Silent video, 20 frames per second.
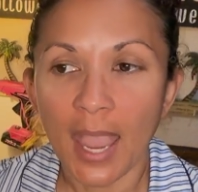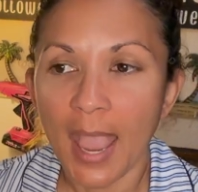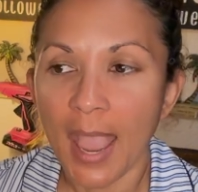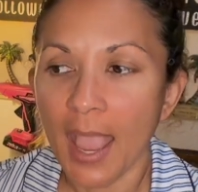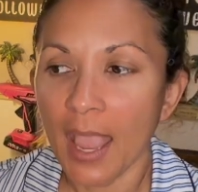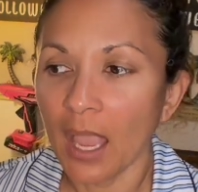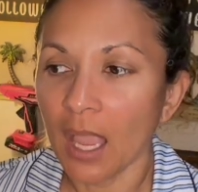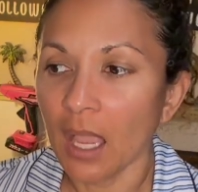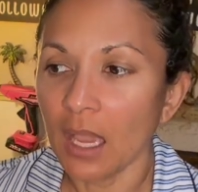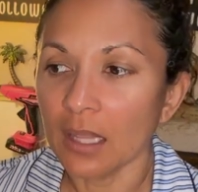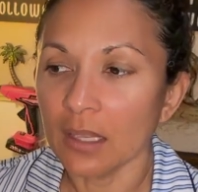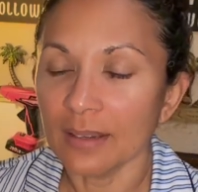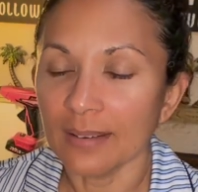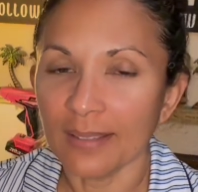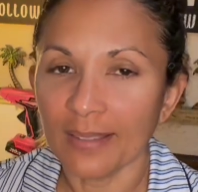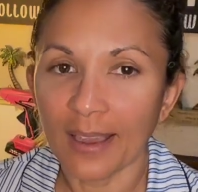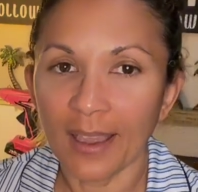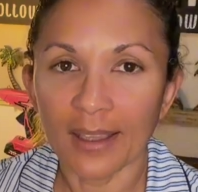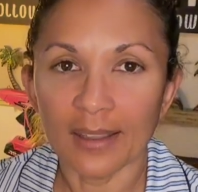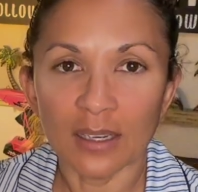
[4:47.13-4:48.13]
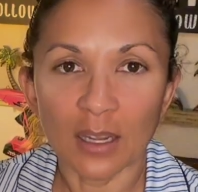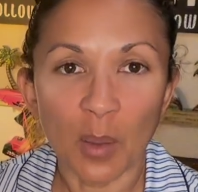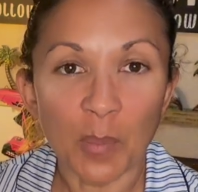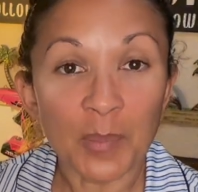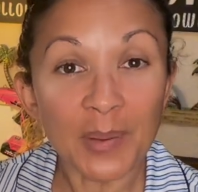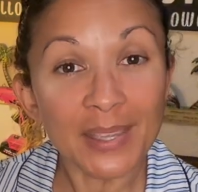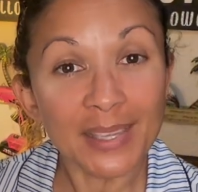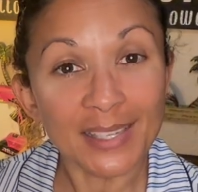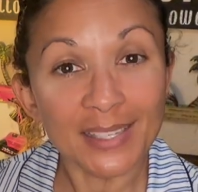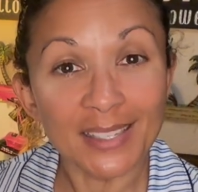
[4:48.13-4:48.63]
And that
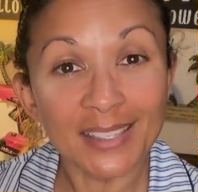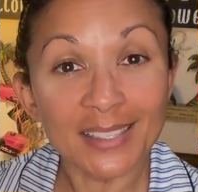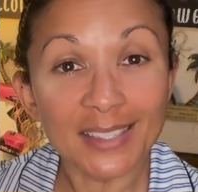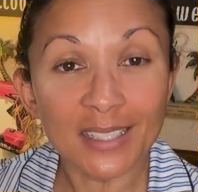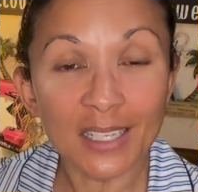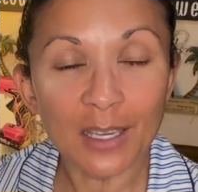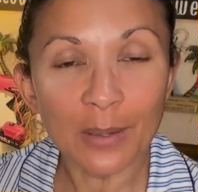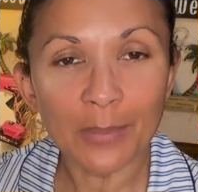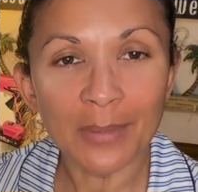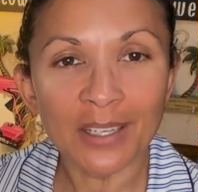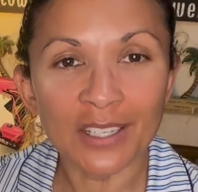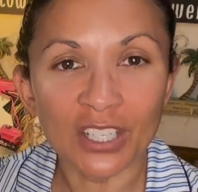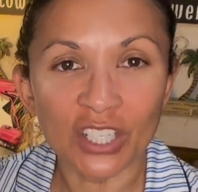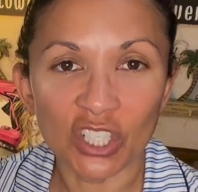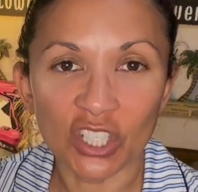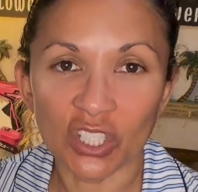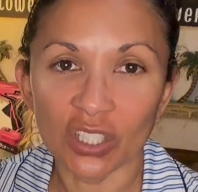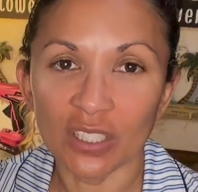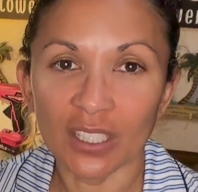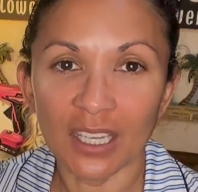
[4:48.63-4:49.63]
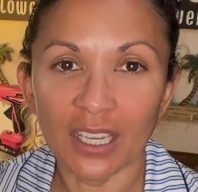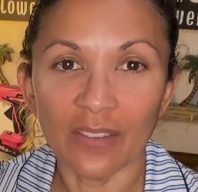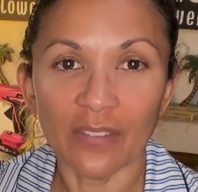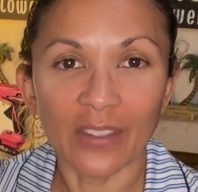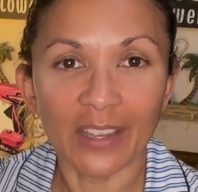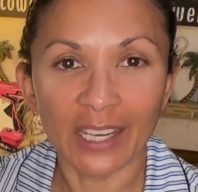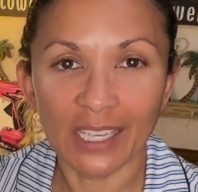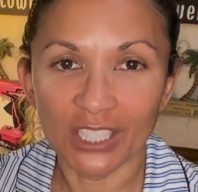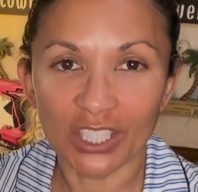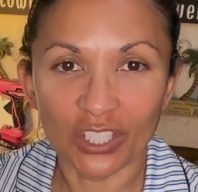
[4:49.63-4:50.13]
appeased him initially, and
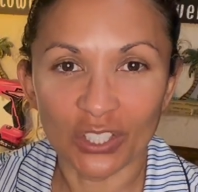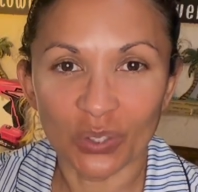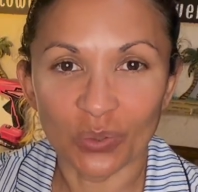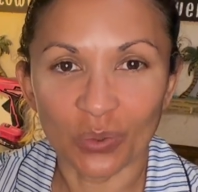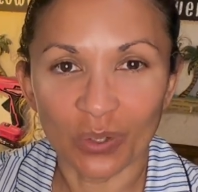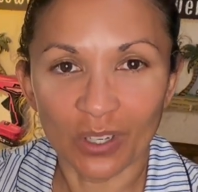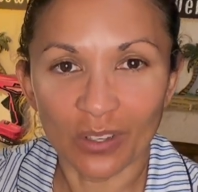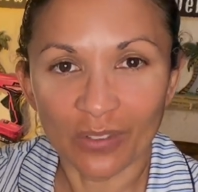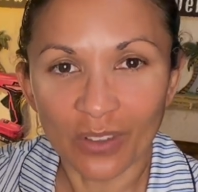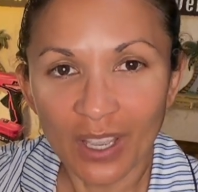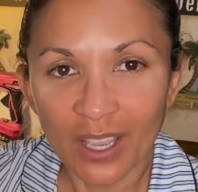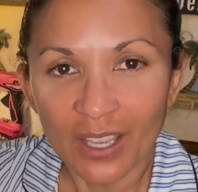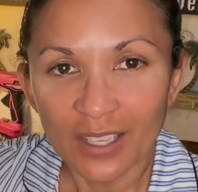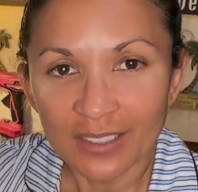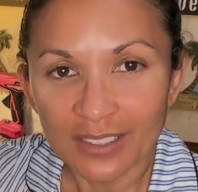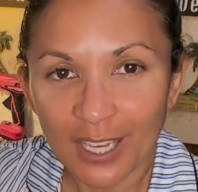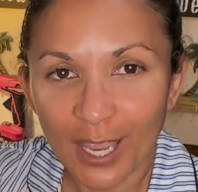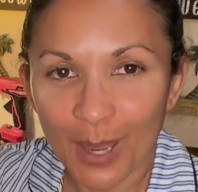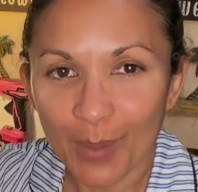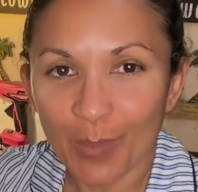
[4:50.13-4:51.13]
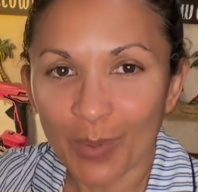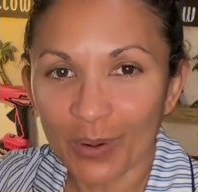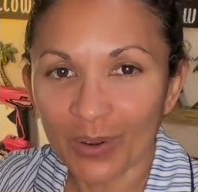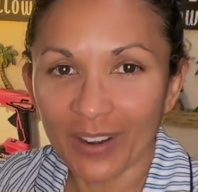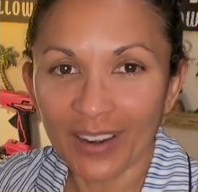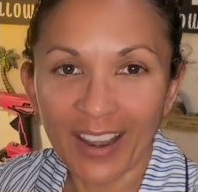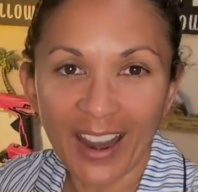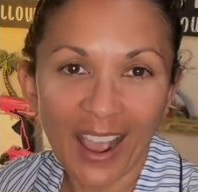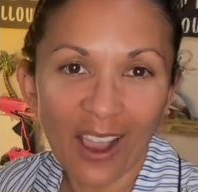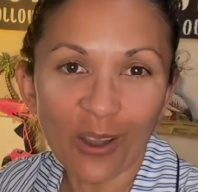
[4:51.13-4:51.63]
then I just sort of tapered
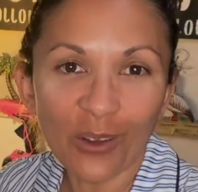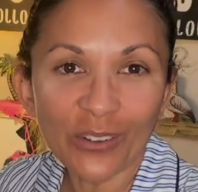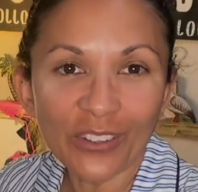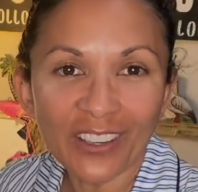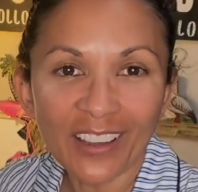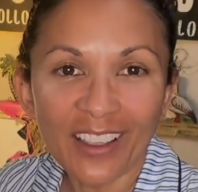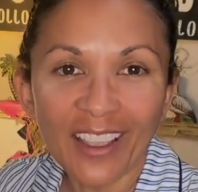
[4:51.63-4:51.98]
it out.